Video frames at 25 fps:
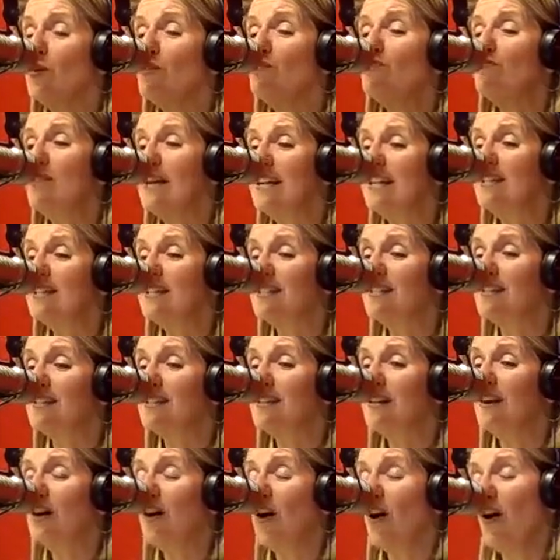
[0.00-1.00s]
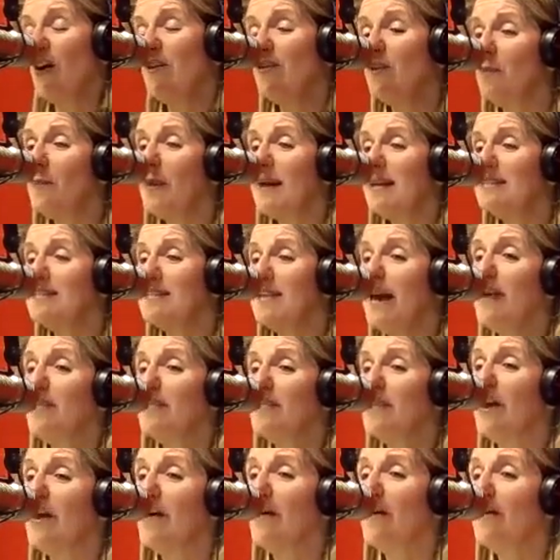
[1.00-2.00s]
rates are the best
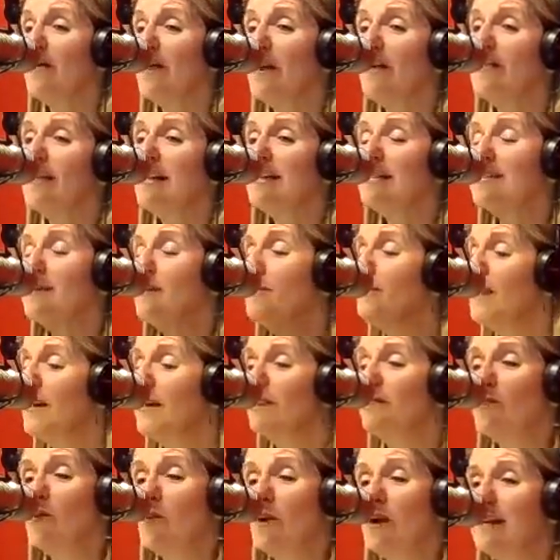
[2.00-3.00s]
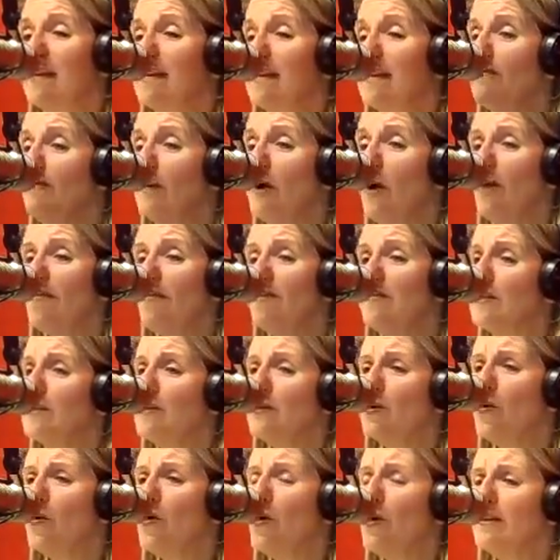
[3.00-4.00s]
out there. And that's something, if you wanted to give my office a
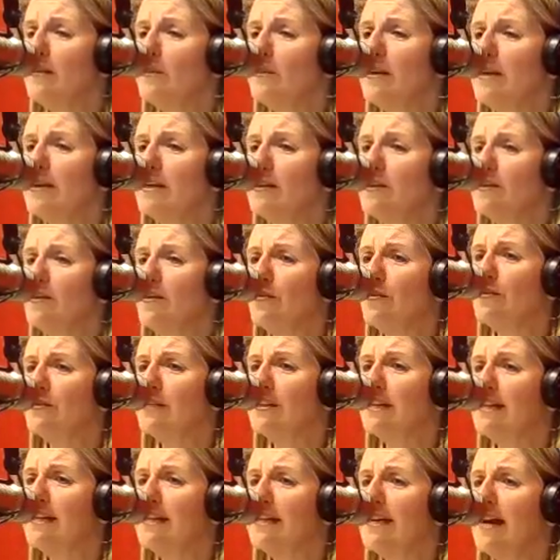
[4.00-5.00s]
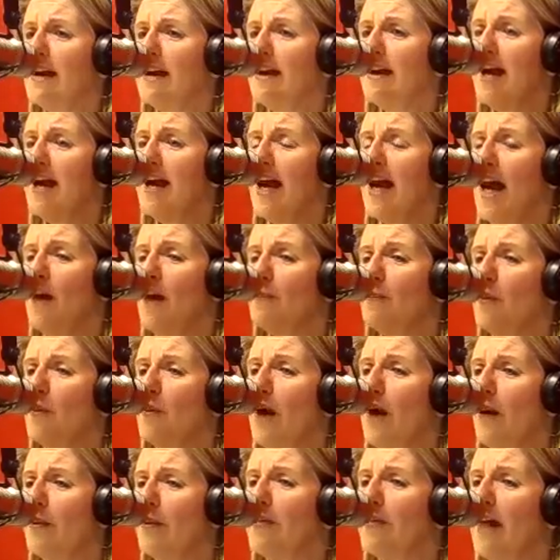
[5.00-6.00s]
call, we can certainly help you
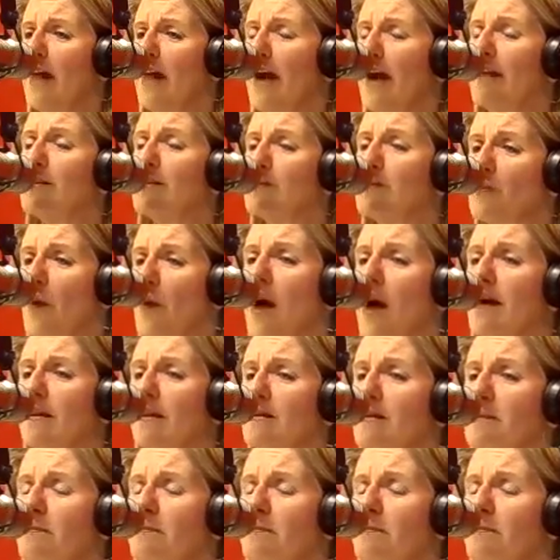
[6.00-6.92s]
out with that as well.